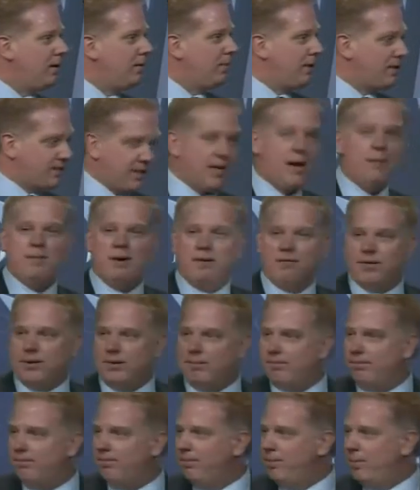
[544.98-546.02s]
but some of
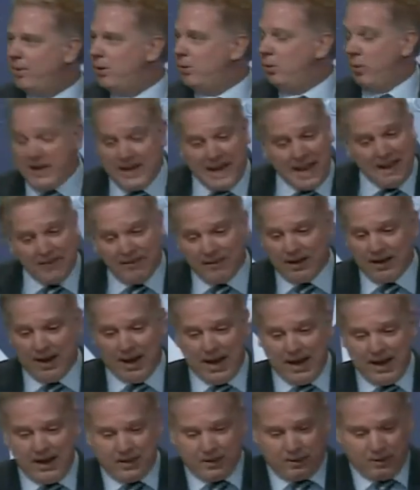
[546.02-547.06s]
them. We have a
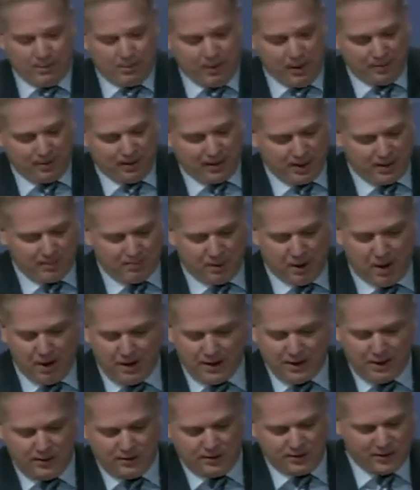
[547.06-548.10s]
guy in the Republican
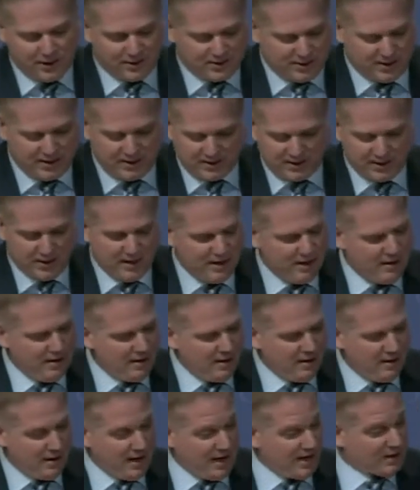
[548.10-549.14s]
Party who says
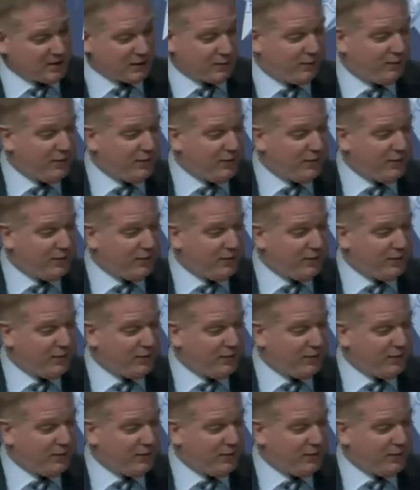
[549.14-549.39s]
his